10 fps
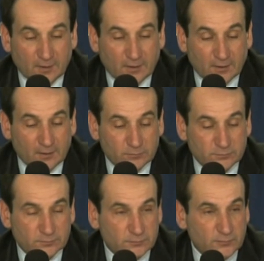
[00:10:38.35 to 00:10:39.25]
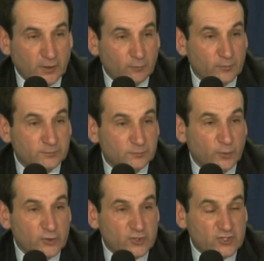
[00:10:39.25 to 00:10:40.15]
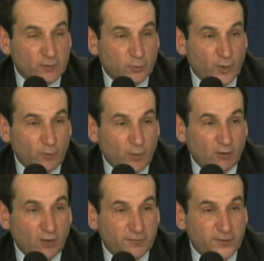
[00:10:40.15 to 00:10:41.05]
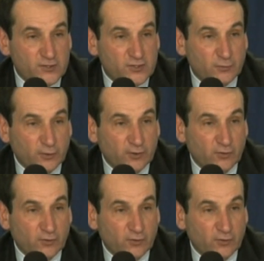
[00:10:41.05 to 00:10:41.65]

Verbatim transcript: uh, you know, we just didn't play well offensively